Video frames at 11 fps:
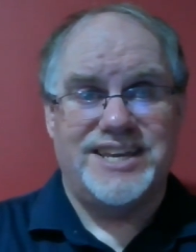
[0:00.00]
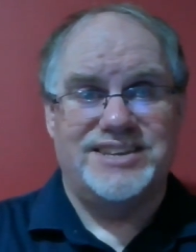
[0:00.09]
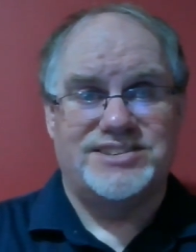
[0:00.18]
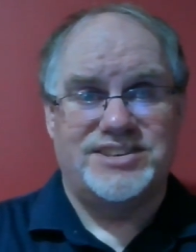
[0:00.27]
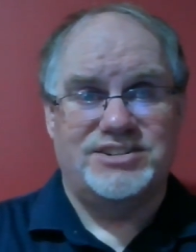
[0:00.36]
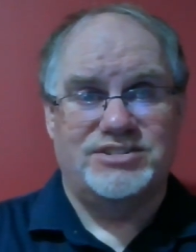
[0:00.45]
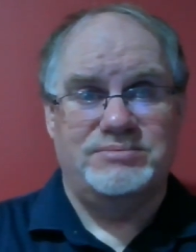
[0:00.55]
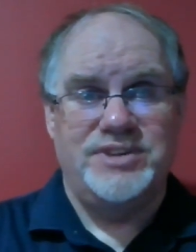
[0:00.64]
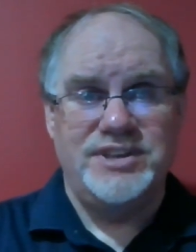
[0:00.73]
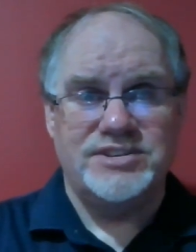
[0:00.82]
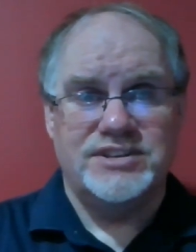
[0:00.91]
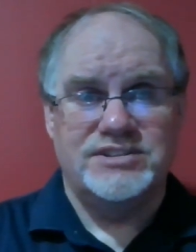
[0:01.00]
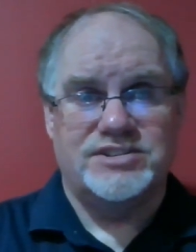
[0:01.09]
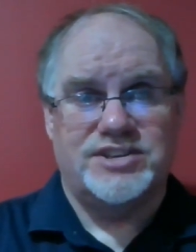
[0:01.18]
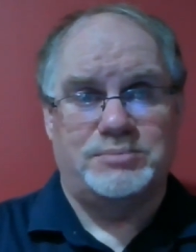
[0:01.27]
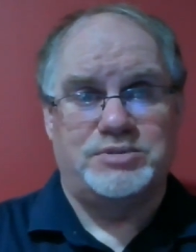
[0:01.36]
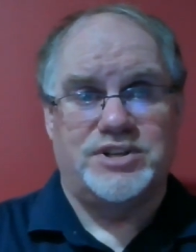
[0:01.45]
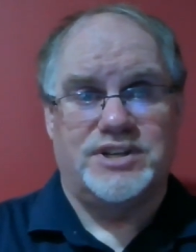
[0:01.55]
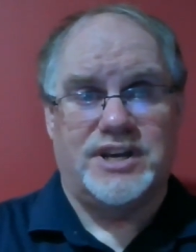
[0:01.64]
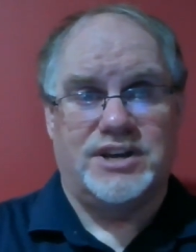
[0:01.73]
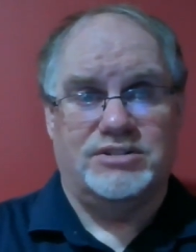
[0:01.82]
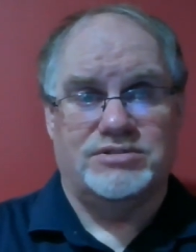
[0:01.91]
Is there a
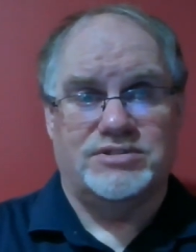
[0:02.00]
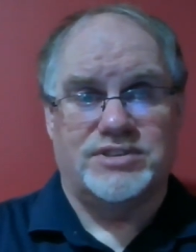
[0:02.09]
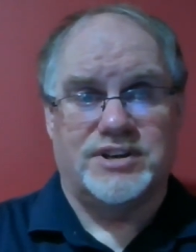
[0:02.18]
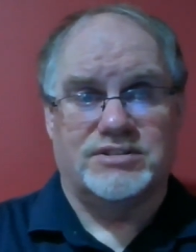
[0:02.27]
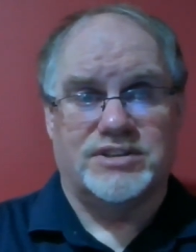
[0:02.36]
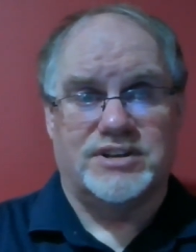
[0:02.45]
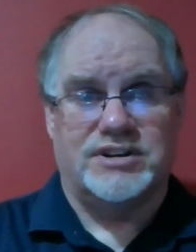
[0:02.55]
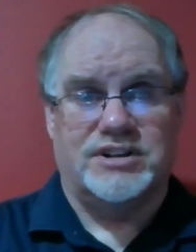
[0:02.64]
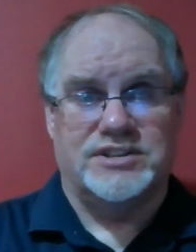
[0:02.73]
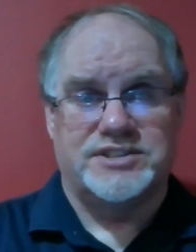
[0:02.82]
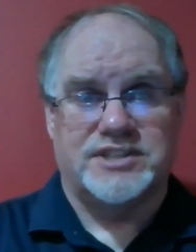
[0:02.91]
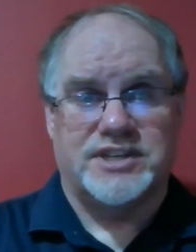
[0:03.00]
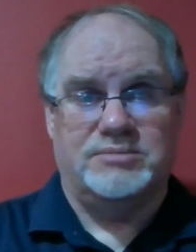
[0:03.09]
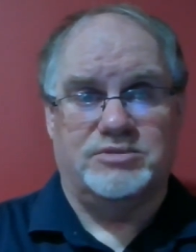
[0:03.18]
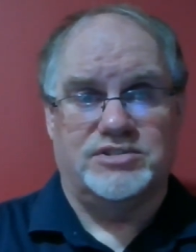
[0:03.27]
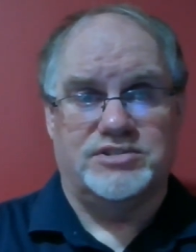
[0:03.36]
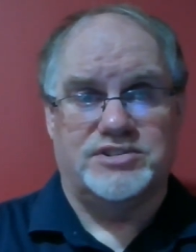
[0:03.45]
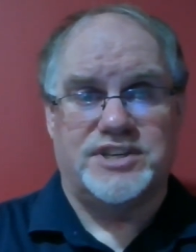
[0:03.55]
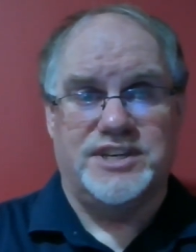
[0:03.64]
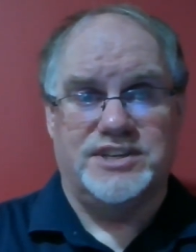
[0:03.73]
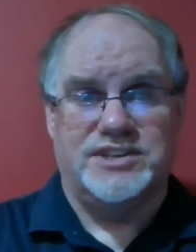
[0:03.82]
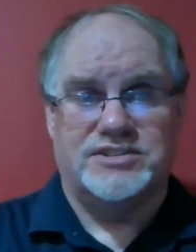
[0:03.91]
misconception out there that Alzheimer's
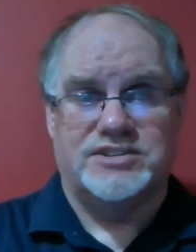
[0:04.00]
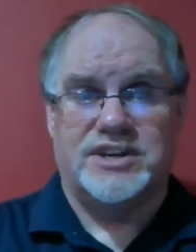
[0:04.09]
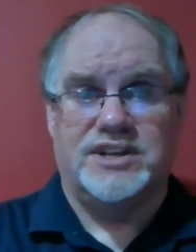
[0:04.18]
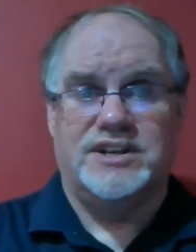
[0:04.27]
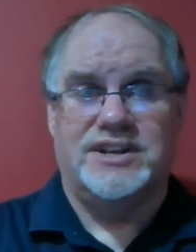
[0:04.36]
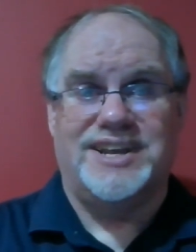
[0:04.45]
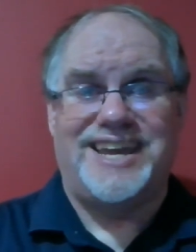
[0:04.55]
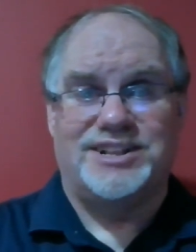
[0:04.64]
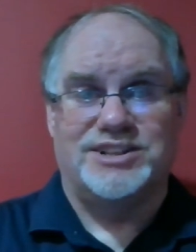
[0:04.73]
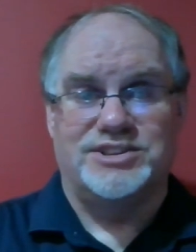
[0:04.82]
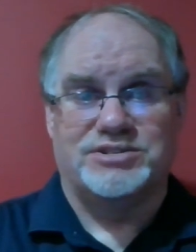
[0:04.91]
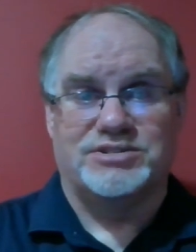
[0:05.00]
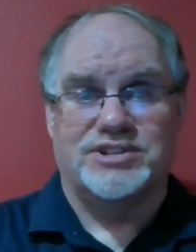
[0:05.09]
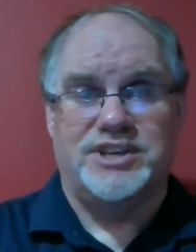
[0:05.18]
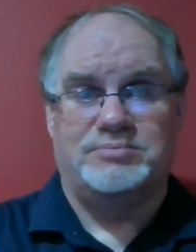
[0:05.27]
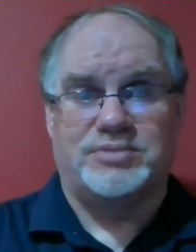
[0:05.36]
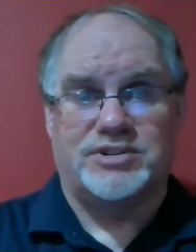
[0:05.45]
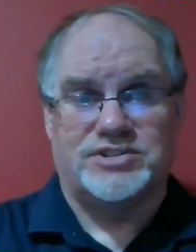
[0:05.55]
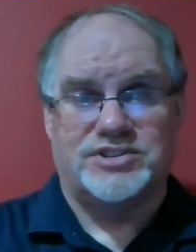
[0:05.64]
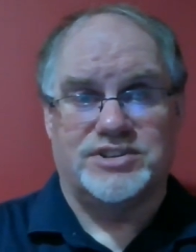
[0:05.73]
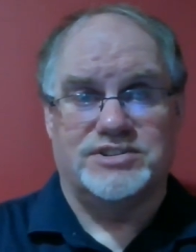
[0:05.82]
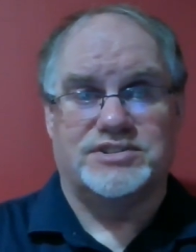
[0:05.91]
is an elderly
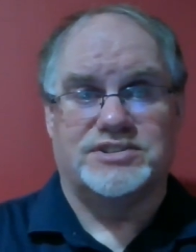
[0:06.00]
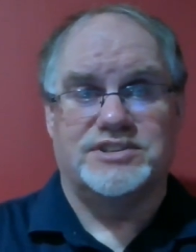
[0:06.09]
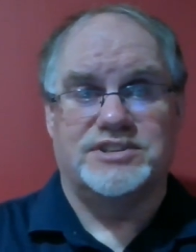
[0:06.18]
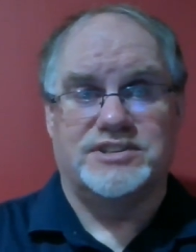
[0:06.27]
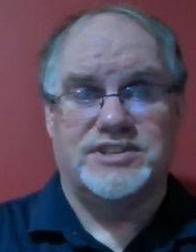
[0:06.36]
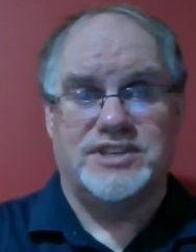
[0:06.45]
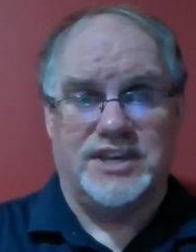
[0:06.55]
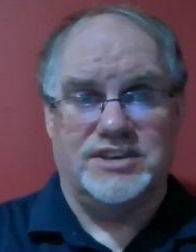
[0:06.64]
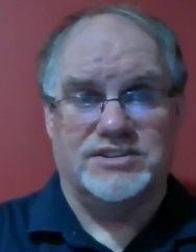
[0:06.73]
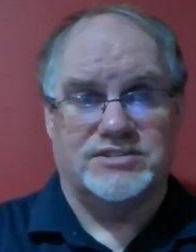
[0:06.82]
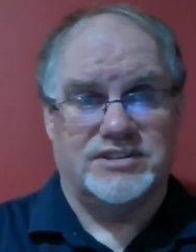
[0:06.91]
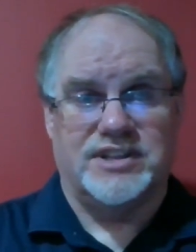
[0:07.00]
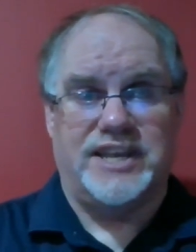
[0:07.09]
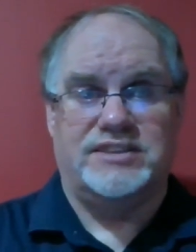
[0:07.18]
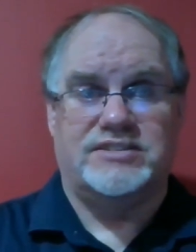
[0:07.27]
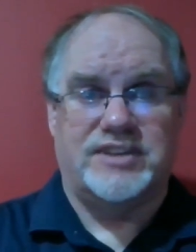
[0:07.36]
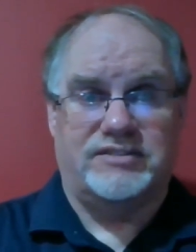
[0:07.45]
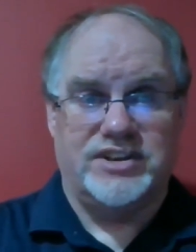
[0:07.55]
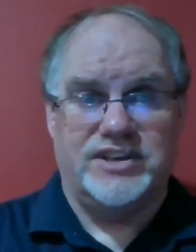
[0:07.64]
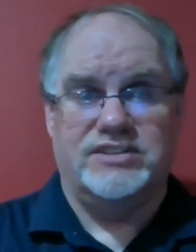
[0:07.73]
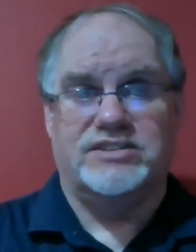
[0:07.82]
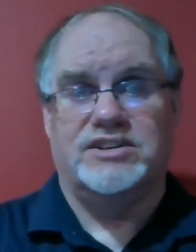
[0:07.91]
person's disease, late
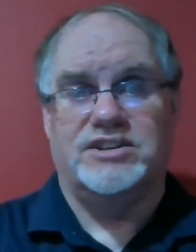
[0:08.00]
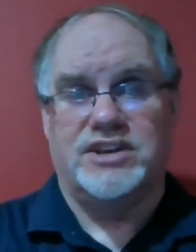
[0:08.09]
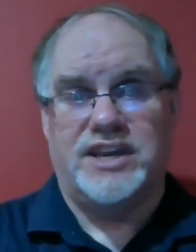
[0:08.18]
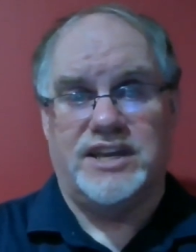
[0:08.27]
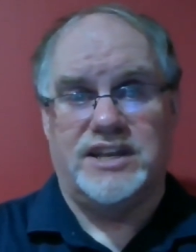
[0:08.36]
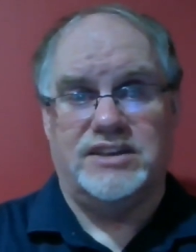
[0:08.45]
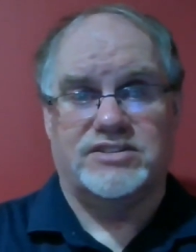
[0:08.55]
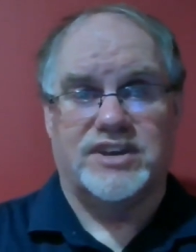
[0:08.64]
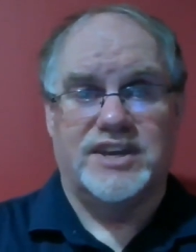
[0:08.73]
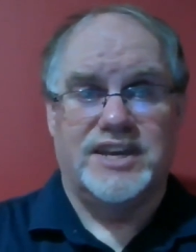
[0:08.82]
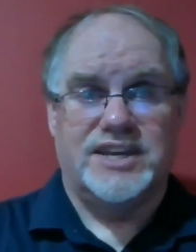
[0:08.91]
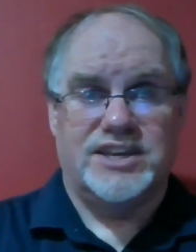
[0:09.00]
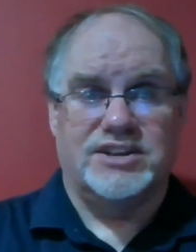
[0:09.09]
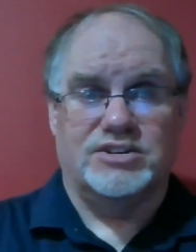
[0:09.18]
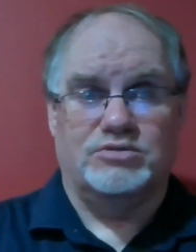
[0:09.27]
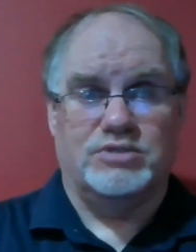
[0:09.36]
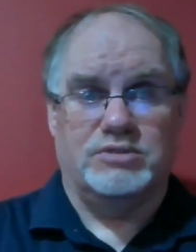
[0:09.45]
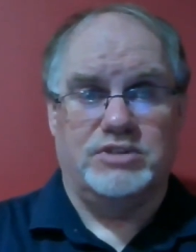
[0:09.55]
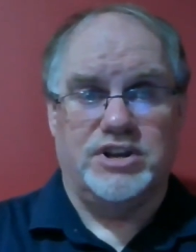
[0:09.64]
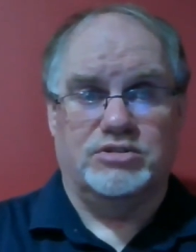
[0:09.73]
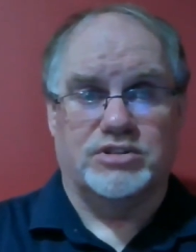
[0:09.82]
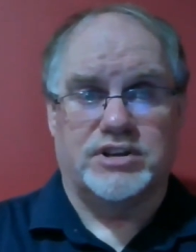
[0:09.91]
70s into 80s? you know, when
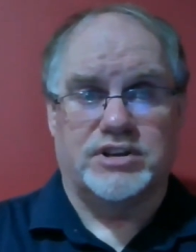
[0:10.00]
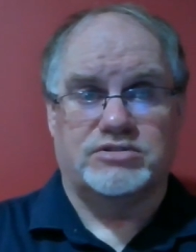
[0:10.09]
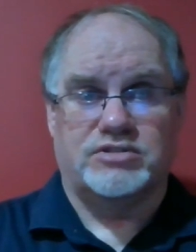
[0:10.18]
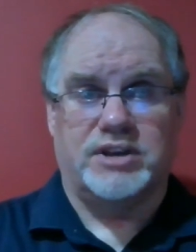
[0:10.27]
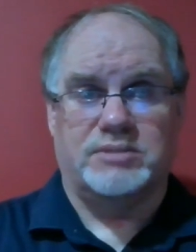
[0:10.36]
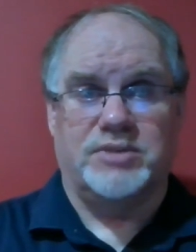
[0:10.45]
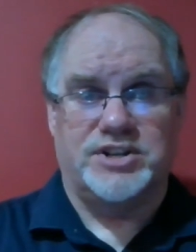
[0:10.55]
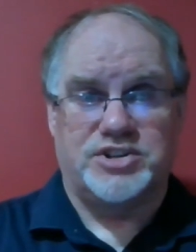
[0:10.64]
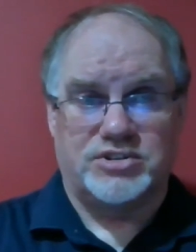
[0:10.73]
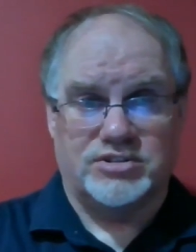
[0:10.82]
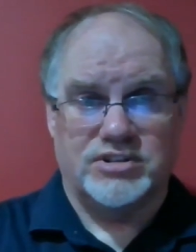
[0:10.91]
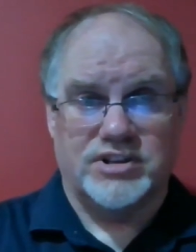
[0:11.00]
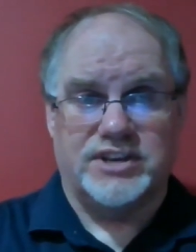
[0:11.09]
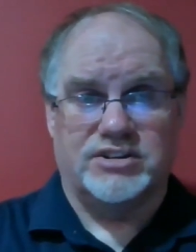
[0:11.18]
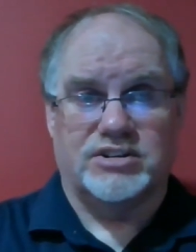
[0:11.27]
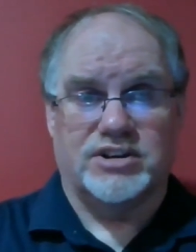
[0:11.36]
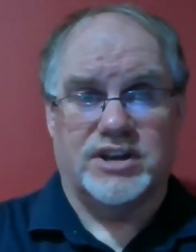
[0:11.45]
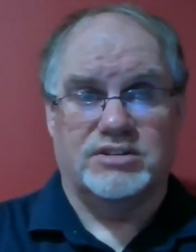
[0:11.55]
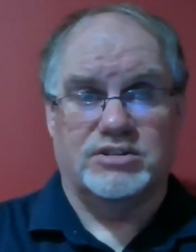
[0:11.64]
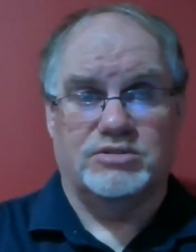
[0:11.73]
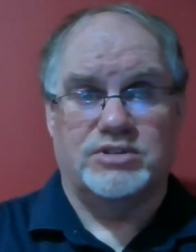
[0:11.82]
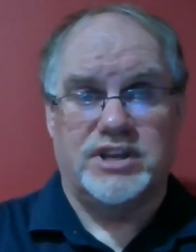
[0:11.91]
we know it can strike much earlier.
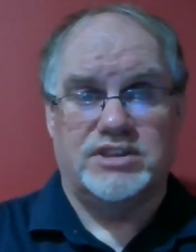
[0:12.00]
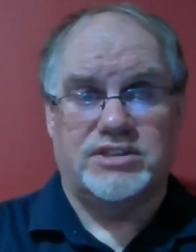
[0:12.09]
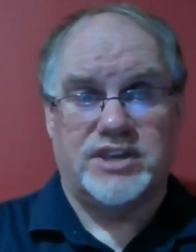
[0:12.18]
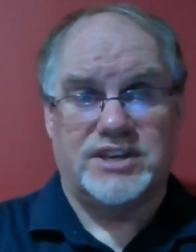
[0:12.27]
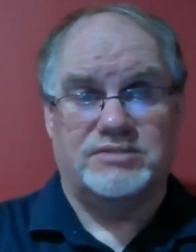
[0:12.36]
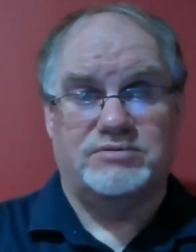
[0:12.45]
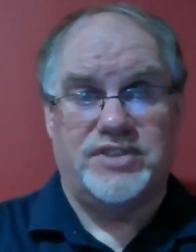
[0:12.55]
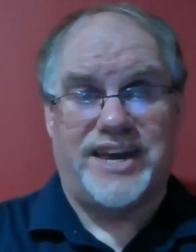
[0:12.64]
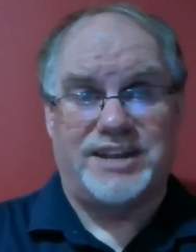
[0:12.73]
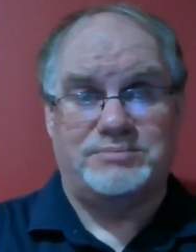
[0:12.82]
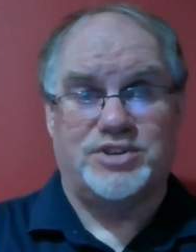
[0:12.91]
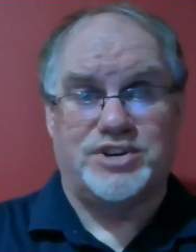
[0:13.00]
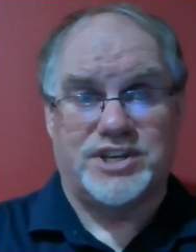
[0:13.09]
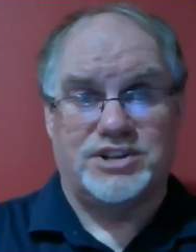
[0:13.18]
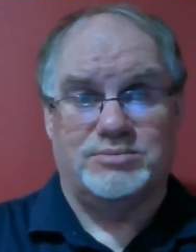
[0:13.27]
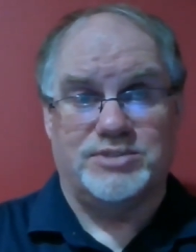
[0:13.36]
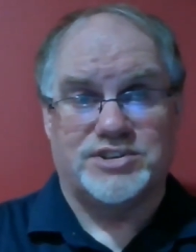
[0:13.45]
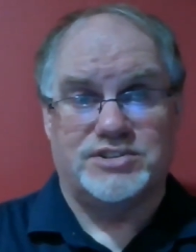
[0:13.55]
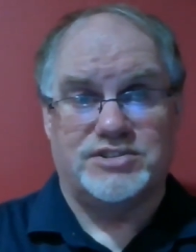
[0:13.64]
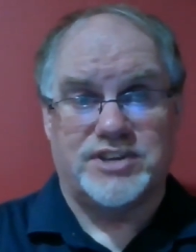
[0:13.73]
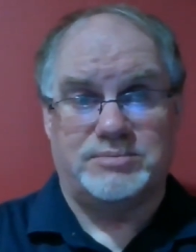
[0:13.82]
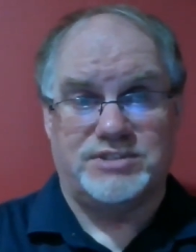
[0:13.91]
Uh, what do you think of that particular
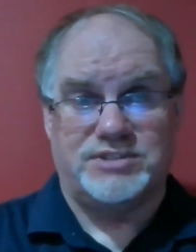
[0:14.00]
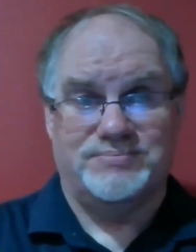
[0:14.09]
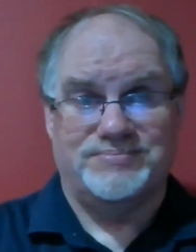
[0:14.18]
misconception?